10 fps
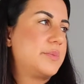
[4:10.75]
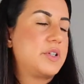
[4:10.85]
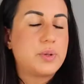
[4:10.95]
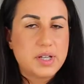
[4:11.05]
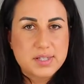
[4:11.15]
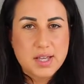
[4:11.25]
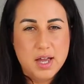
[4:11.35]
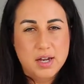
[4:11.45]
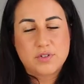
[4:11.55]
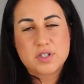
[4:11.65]
I'm in
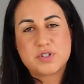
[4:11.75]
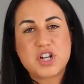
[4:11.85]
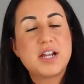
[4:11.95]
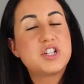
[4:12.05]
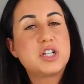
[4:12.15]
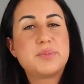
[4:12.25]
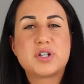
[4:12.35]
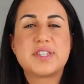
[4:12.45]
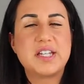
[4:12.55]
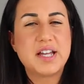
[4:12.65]
Queensland. I've got so much energy,
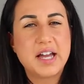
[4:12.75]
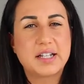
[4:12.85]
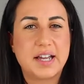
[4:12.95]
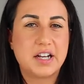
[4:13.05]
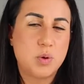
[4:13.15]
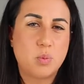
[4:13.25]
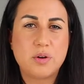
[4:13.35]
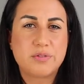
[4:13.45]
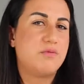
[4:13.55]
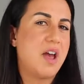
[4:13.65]
because in Adelaide, I
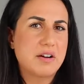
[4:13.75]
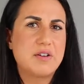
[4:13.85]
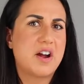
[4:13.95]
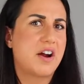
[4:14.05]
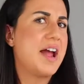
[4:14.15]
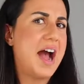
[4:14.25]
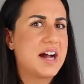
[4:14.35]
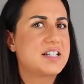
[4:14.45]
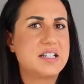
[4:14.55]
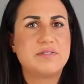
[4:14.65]
was very, very
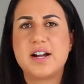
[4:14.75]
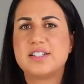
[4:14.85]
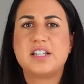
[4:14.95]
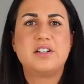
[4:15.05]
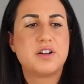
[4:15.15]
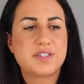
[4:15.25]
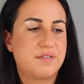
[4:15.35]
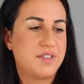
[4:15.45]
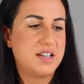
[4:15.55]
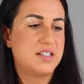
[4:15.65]
active. I did lots
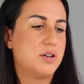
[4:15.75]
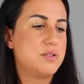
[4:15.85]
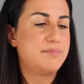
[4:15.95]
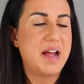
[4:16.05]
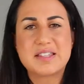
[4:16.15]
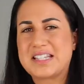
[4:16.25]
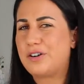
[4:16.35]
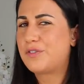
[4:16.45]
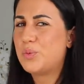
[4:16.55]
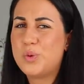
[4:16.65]
of things. I was bouncing
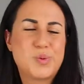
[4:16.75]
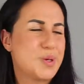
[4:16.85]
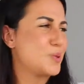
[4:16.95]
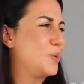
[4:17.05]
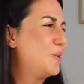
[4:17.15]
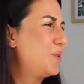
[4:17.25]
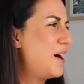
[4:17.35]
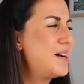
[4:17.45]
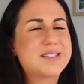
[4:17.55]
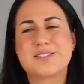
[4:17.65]
off the walls. I was going on
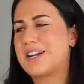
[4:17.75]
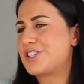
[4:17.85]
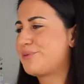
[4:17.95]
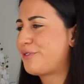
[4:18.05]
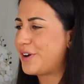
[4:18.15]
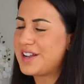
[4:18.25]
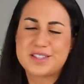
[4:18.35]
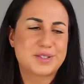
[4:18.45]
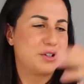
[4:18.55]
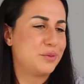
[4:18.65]
hikes. I was catching up with friends. I
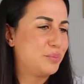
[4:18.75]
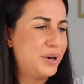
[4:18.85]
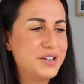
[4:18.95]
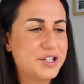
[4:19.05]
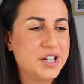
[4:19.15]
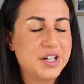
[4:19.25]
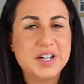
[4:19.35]
was going to brunch.